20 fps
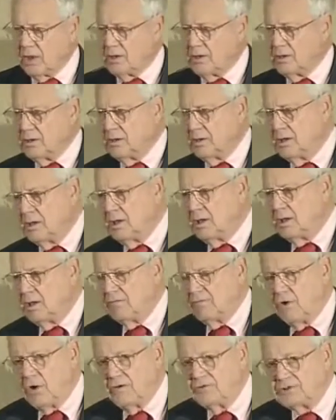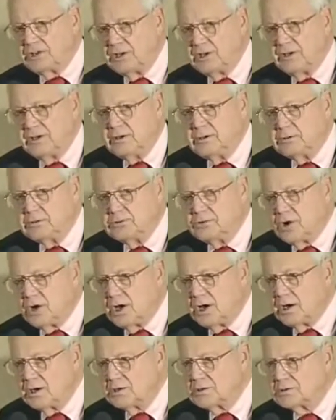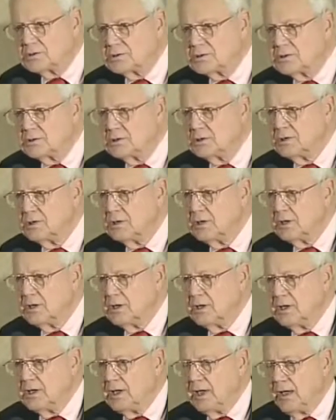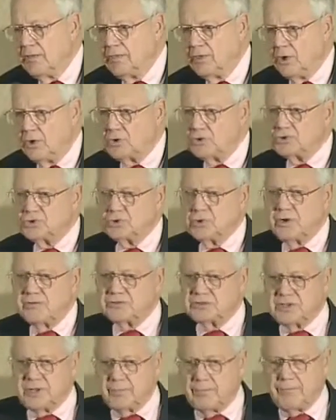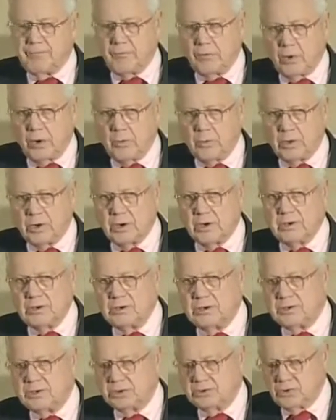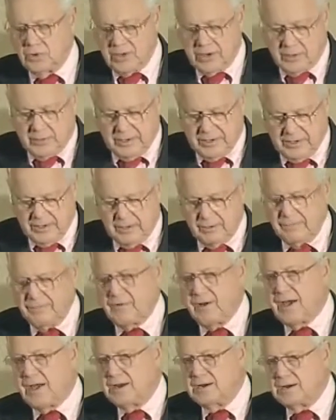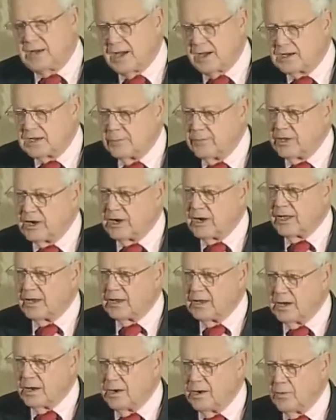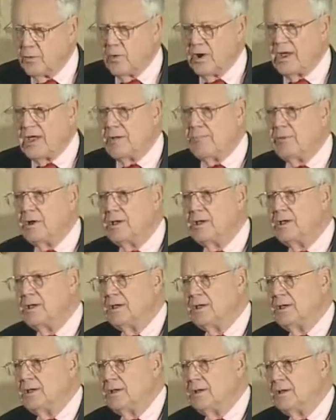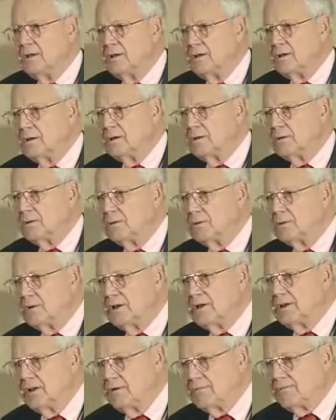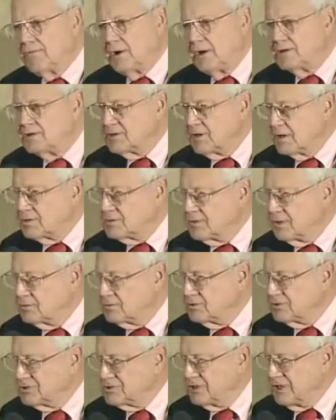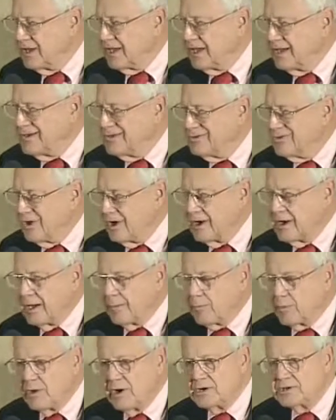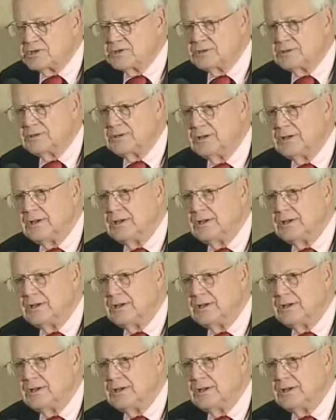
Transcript: It involves illegal drugs, and those who have stepped forward to try to identify it and document it, like Gary Webb, who identified South Central CIA drug operation,